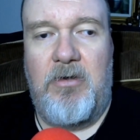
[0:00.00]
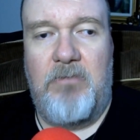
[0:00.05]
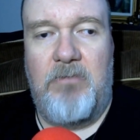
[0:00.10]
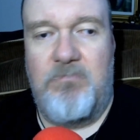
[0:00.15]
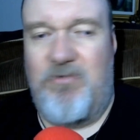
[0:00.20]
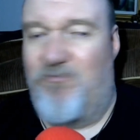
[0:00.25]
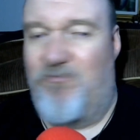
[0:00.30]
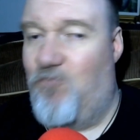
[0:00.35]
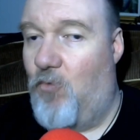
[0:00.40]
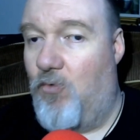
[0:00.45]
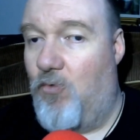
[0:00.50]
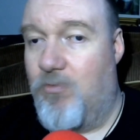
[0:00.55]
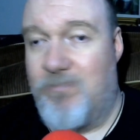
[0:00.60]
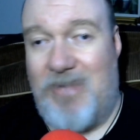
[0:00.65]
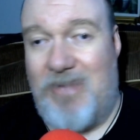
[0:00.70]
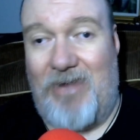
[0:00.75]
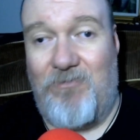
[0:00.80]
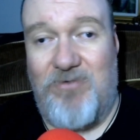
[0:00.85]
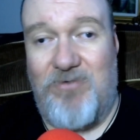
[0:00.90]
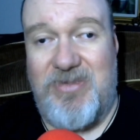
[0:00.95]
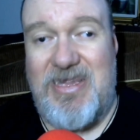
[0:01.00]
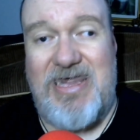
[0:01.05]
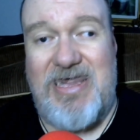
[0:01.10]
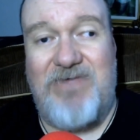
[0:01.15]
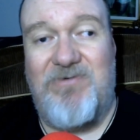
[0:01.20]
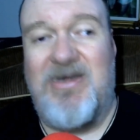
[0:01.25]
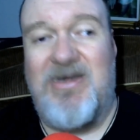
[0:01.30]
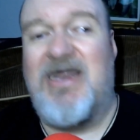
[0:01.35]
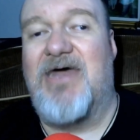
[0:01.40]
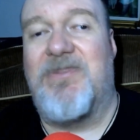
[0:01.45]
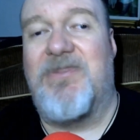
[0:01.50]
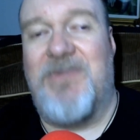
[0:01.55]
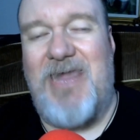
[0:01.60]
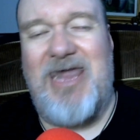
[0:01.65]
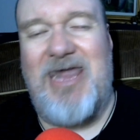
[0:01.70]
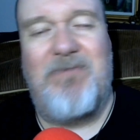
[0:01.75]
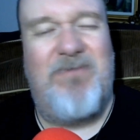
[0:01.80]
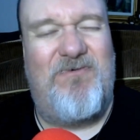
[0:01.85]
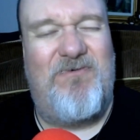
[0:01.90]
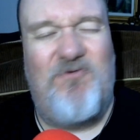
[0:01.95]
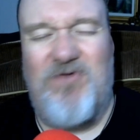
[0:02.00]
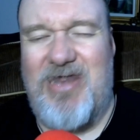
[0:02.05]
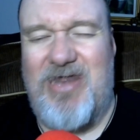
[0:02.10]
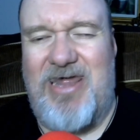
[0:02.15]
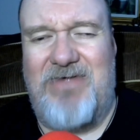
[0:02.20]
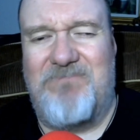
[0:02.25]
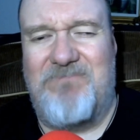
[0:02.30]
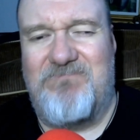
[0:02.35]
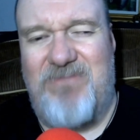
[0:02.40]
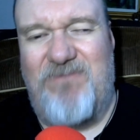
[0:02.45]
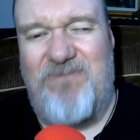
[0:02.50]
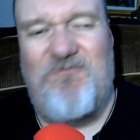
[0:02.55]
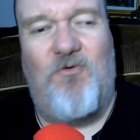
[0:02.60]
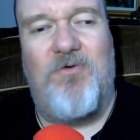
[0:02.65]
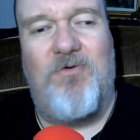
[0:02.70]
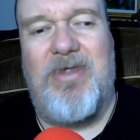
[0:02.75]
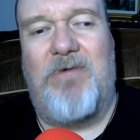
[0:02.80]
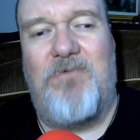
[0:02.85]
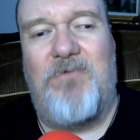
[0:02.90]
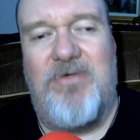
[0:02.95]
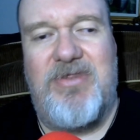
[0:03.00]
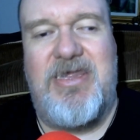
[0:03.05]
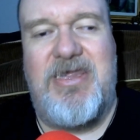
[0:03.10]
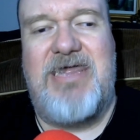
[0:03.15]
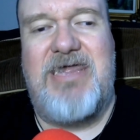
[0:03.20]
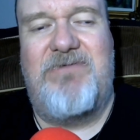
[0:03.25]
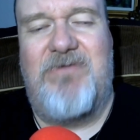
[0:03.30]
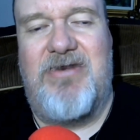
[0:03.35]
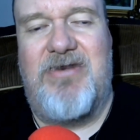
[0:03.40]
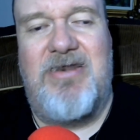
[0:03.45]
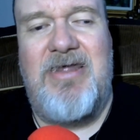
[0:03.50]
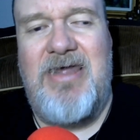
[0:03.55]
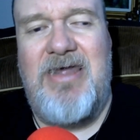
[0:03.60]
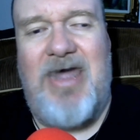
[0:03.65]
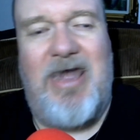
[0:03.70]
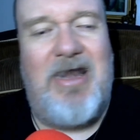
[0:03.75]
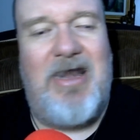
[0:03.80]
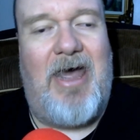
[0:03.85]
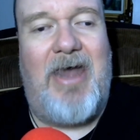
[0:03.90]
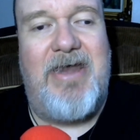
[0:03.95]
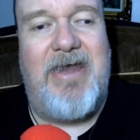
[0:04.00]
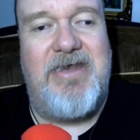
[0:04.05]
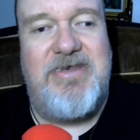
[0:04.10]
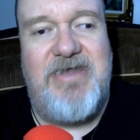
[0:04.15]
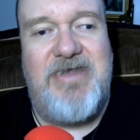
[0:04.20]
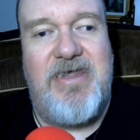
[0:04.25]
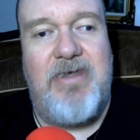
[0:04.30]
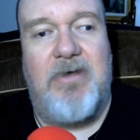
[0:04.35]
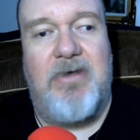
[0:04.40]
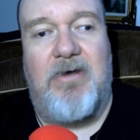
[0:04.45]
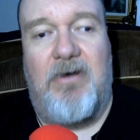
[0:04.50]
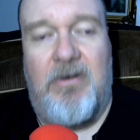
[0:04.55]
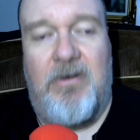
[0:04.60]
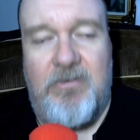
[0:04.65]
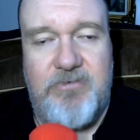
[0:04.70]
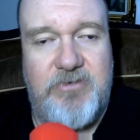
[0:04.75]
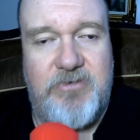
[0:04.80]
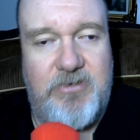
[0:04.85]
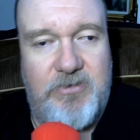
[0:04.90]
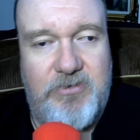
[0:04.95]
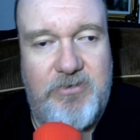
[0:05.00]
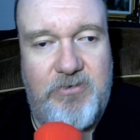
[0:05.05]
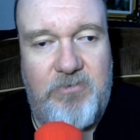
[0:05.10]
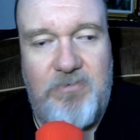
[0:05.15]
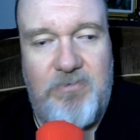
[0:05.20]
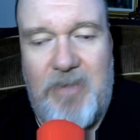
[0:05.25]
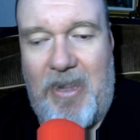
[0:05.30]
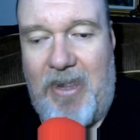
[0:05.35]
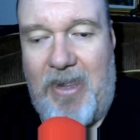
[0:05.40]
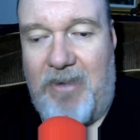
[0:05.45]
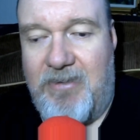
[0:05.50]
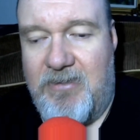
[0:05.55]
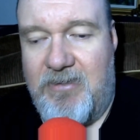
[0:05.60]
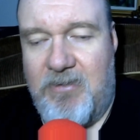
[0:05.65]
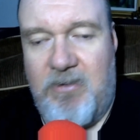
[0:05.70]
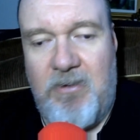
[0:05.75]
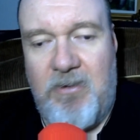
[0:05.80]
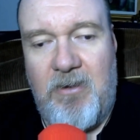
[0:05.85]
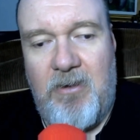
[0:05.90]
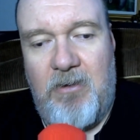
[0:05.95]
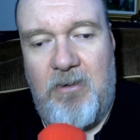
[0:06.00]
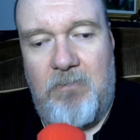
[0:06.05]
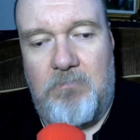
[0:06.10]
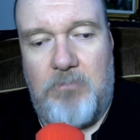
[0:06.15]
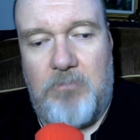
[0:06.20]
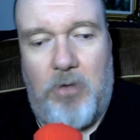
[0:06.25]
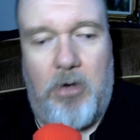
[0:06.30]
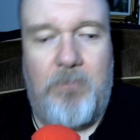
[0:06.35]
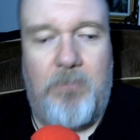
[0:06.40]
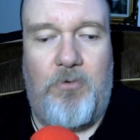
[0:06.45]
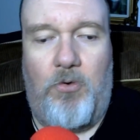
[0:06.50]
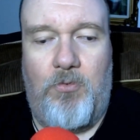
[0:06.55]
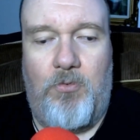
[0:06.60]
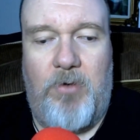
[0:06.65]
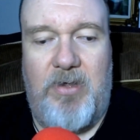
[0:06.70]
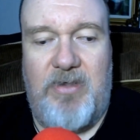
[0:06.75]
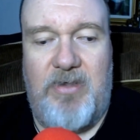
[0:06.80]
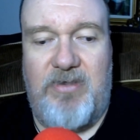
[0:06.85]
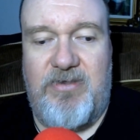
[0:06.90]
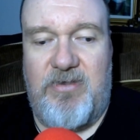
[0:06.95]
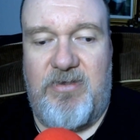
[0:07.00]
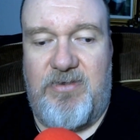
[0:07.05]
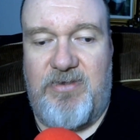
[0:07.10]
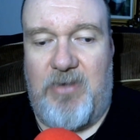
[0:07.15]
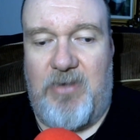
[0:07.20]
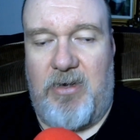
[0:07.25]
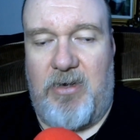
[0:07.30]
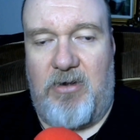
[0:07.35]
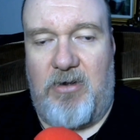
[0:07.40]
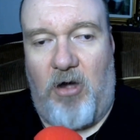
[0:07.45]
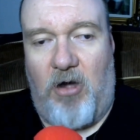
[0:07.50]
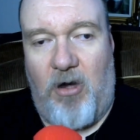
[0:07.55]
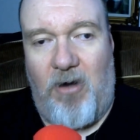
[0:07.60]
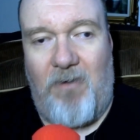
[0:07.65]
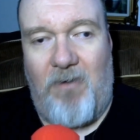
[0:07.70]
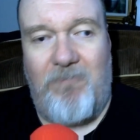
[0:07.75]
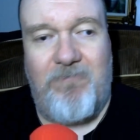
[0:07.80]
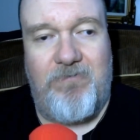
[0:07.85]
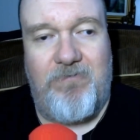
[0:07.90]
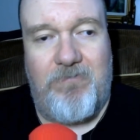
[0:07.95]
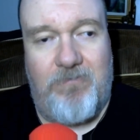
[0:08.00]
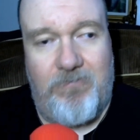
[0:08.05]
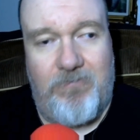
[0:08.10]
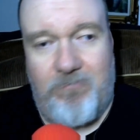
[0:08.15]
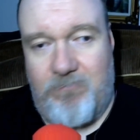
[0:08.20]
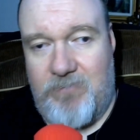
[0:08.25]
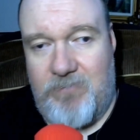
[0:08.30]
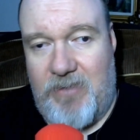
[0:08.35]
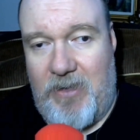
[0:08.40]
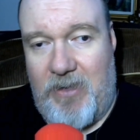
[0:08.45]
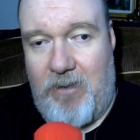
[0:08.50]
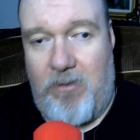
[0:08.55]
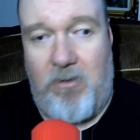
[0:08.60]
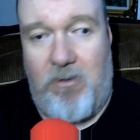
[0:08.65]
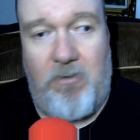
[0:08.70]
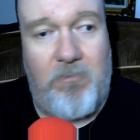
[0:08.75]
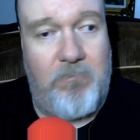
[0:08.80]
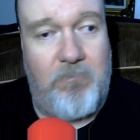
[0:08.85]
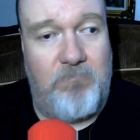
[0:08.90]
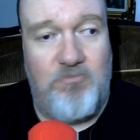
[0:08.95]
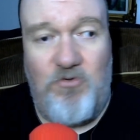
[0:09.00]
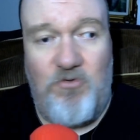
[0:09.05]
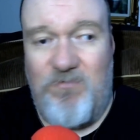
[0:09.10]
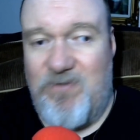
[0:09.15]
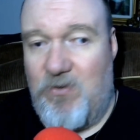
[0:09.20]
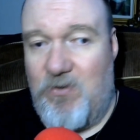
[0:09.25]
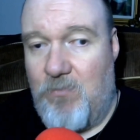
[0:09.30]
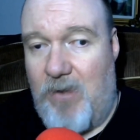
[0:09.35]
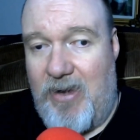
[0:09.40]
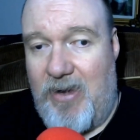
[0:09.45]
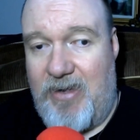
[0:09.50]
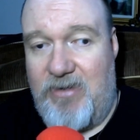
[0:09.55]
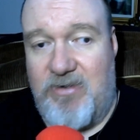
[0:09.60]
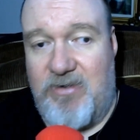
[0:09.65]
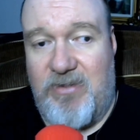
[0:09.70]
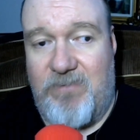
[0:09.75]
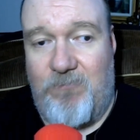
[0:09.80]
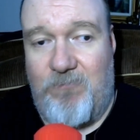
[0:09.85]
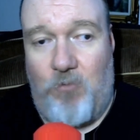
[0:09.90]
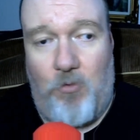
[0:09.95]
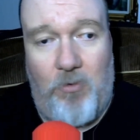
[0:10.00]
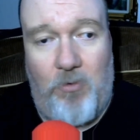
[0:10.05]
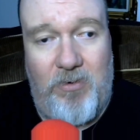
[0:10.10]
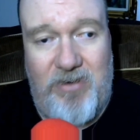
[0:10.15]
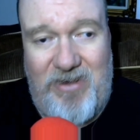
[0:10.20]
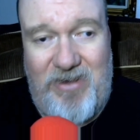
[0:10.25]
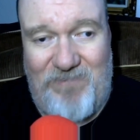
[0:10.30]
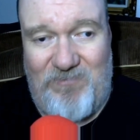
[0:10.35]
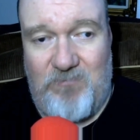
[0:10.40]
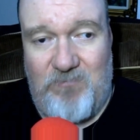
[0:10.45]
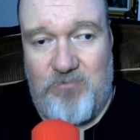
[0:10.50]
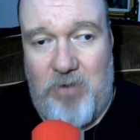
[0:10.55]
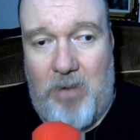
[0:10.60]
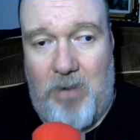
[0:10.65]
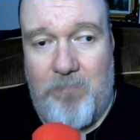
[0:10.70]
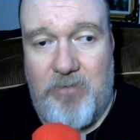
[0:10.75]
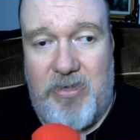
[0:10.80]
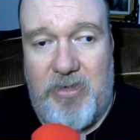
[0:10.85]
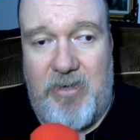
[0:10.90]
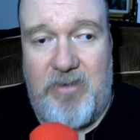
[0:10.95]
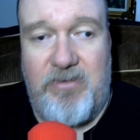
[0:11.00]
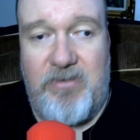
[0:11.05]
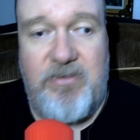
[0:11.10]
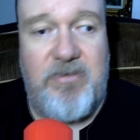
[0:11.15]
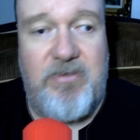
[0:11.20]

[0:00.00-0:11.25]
Before that was even a thing, before that, before that was even an idea to do that, Marvel was selling off their movie rights for different properties